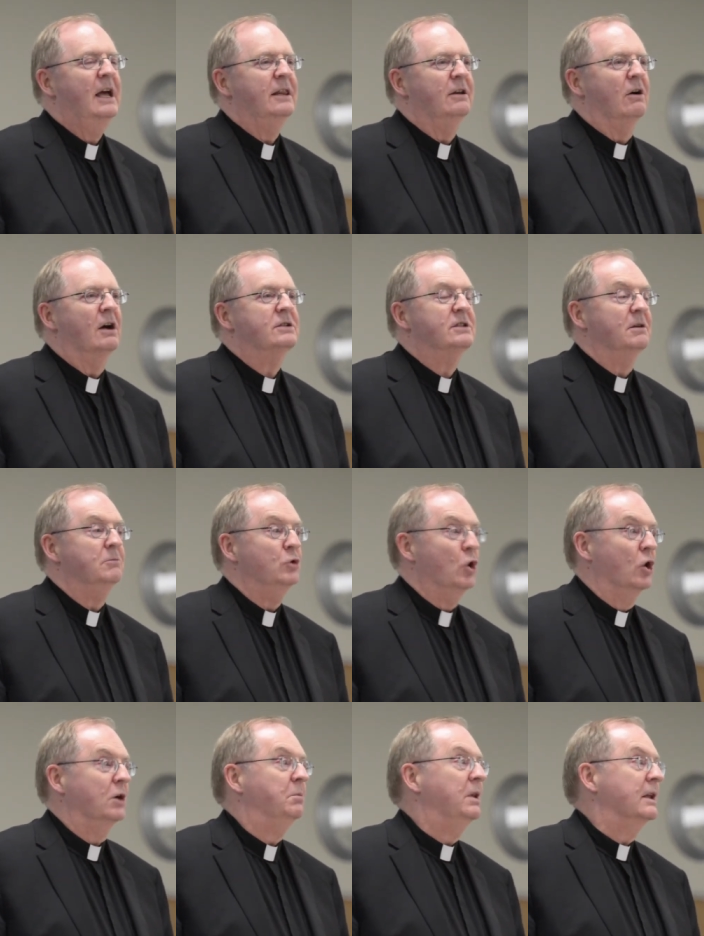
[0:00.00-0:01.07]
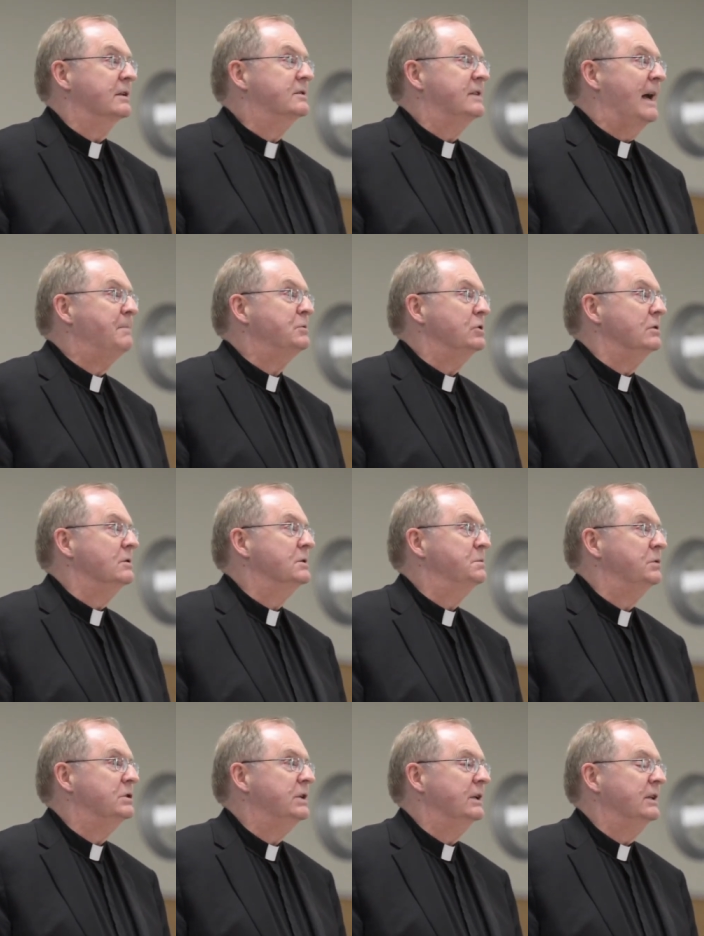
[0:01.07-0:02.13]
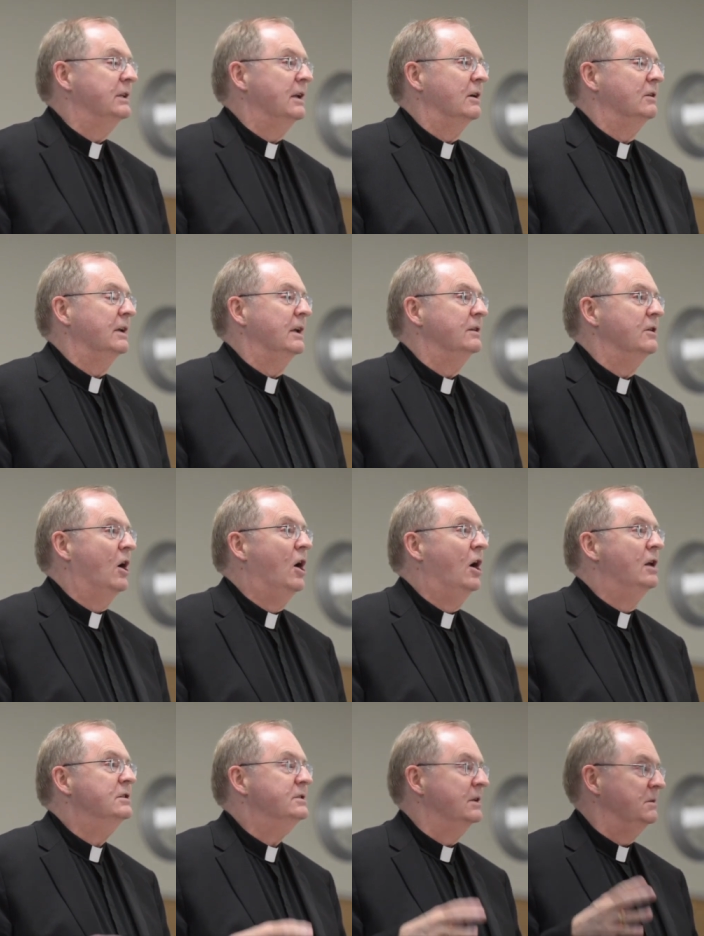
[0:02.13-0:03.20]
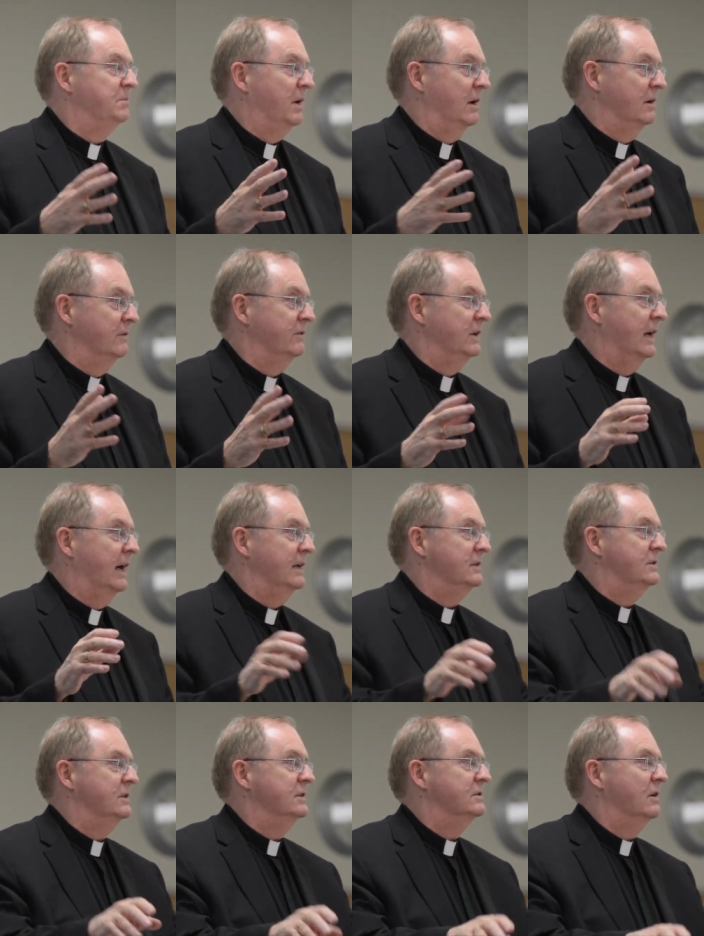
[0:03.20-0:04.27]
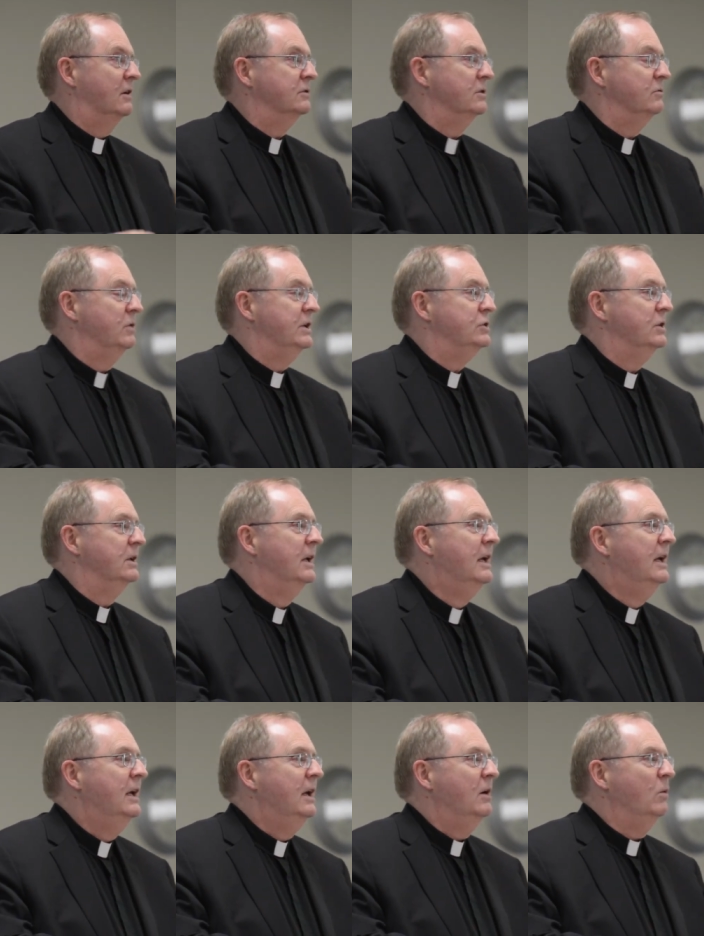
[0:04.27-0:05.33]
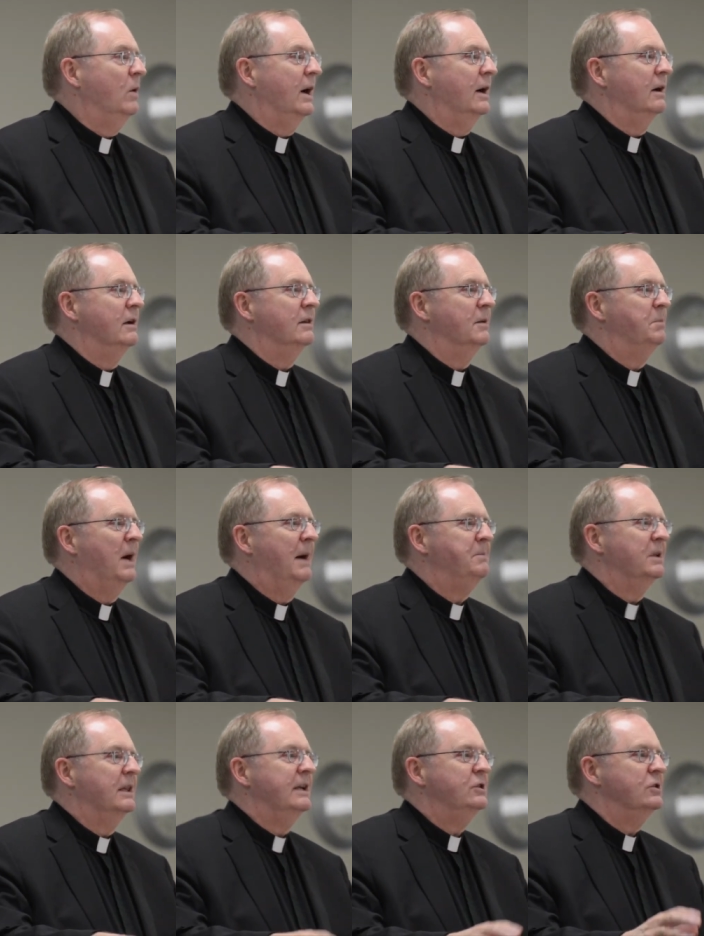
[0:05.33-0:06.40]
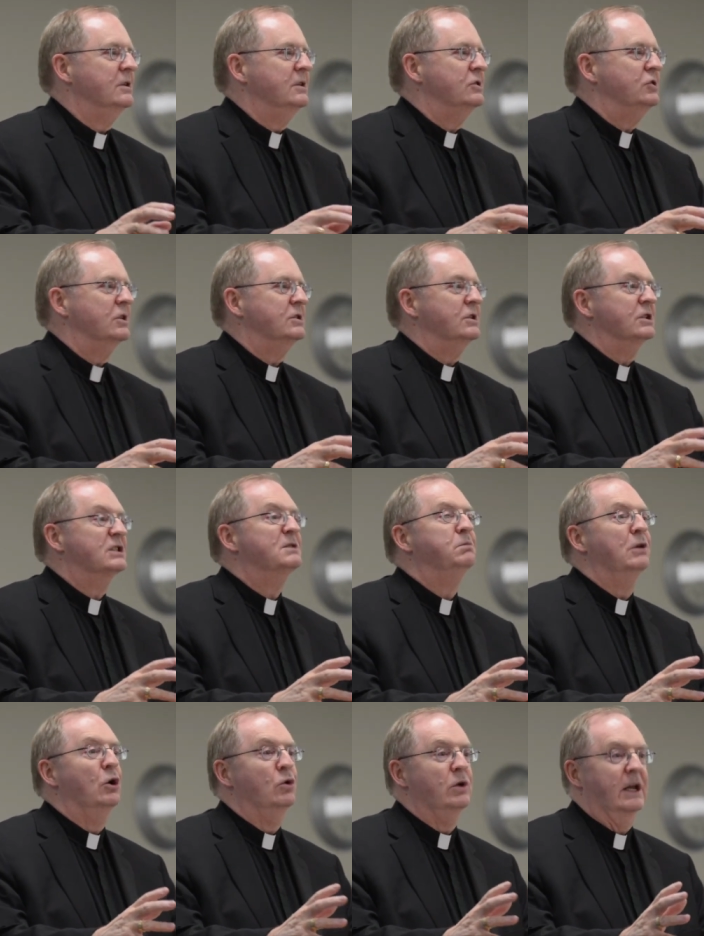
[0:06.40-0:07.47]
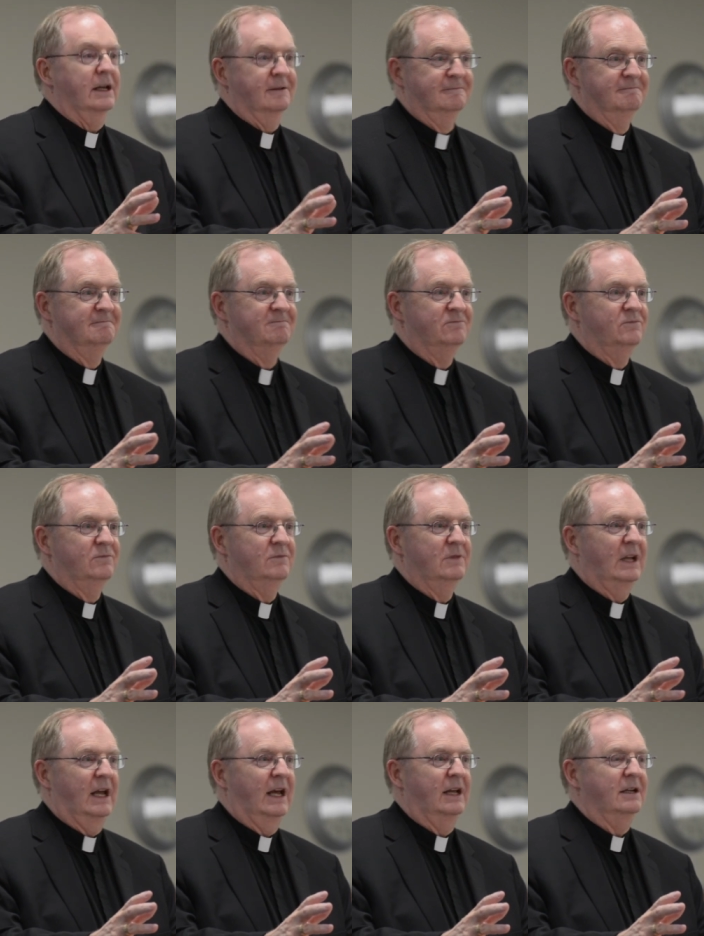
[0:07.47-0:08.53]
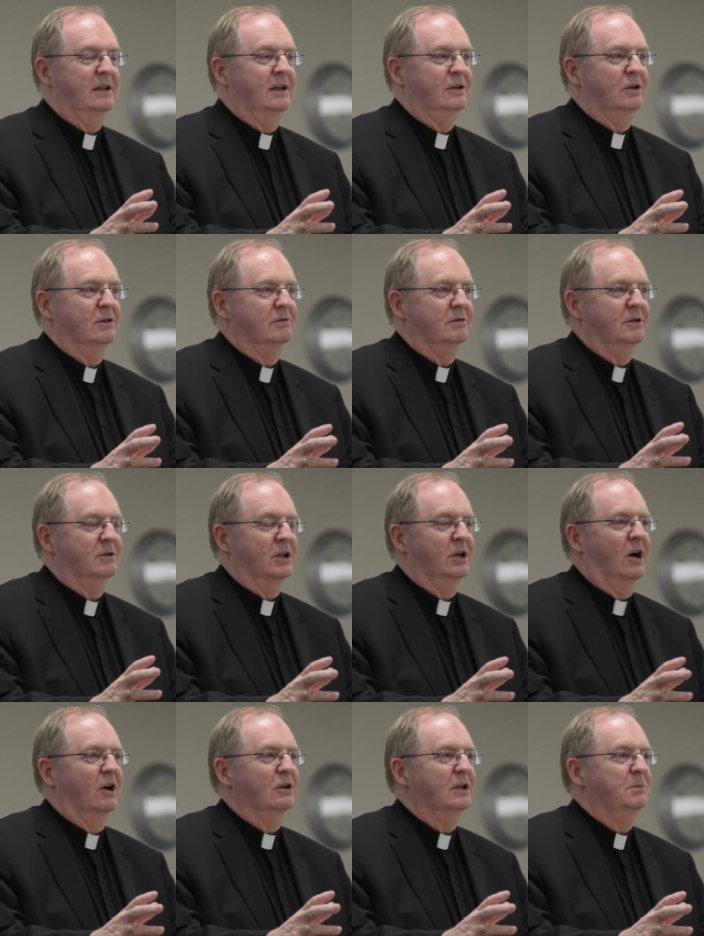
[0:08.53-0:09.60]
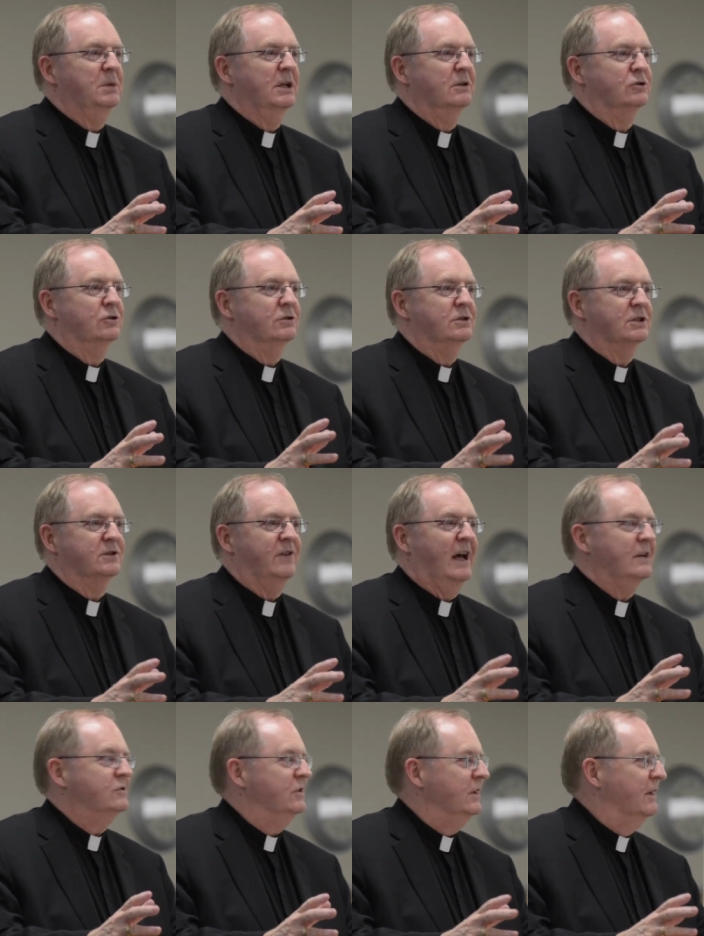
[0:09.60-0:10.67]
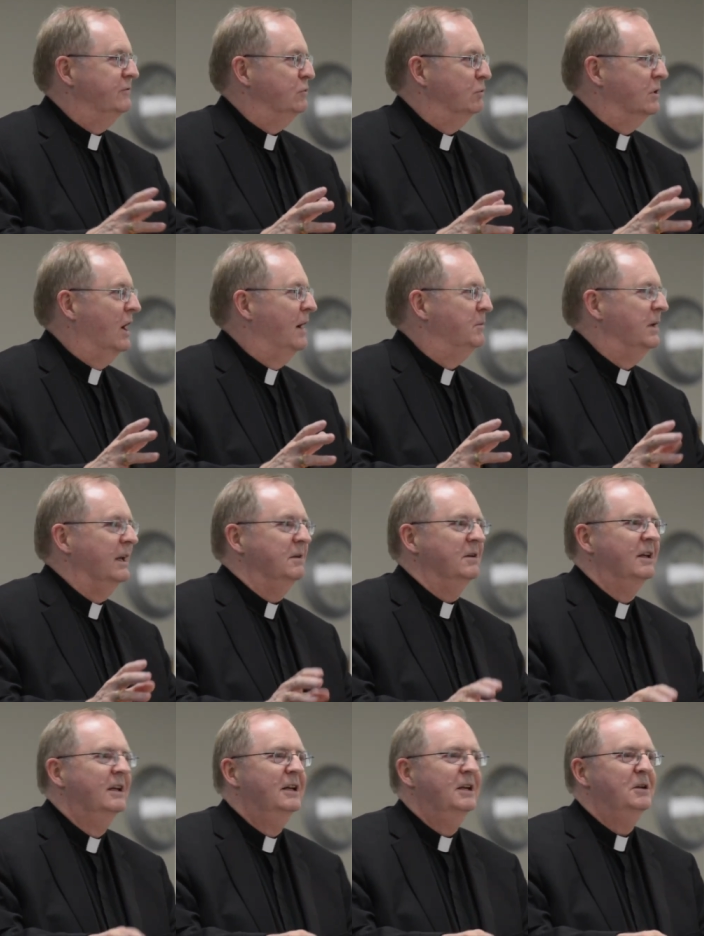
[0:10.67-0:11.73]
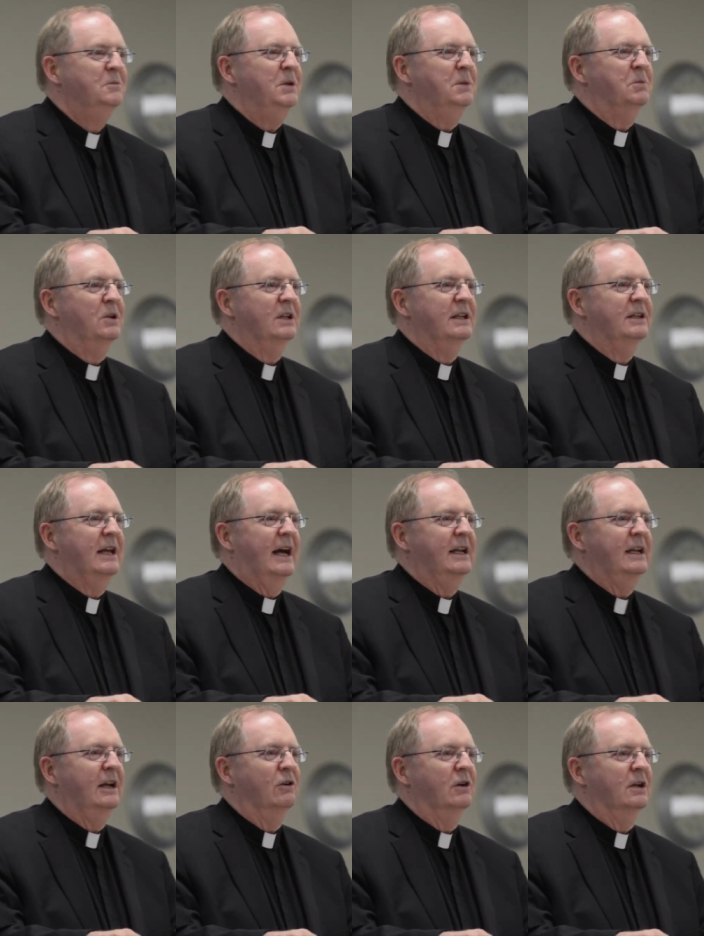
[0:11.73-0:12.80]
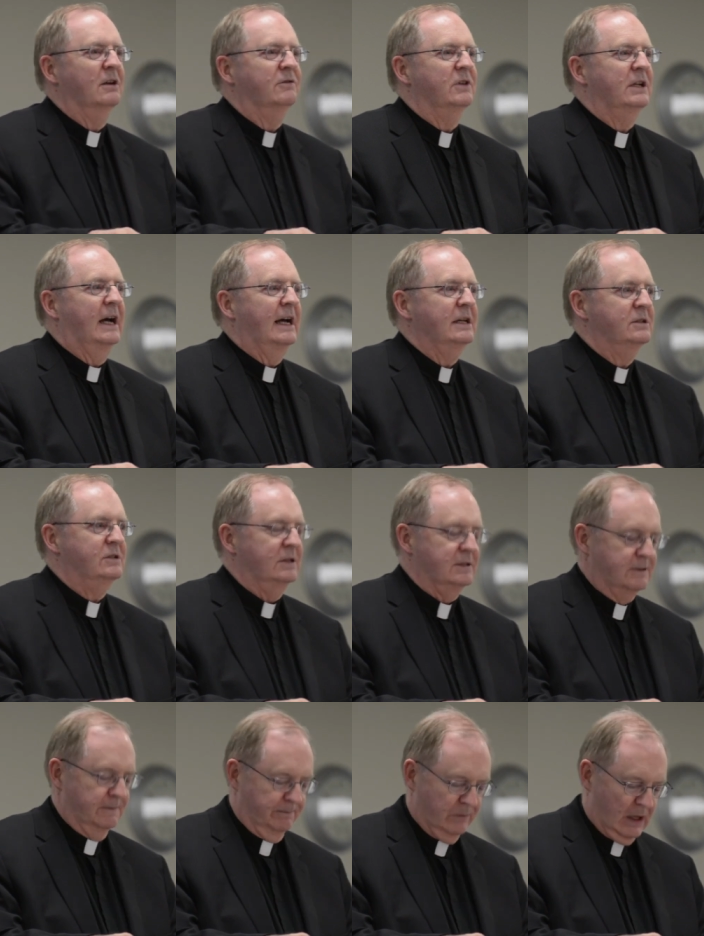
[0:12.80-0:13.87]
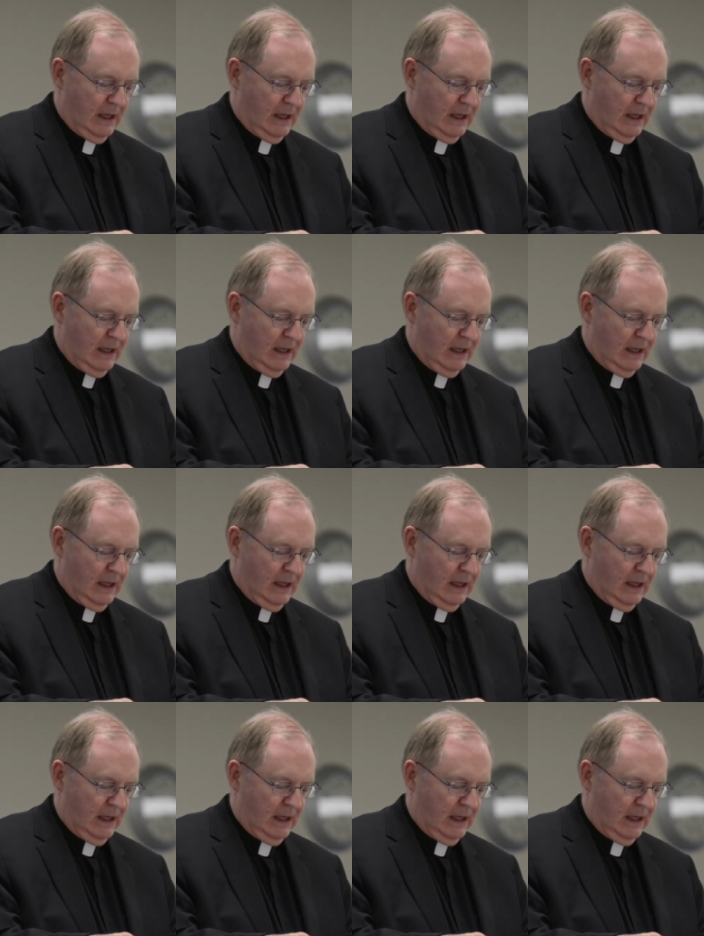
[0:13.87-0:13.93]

There are some notable exceptions, particularly in the Halton part of the diocese, Halton region, where the population is just exploding. And you can hardly build churches fast enough to accommodate people in that area of the diocese.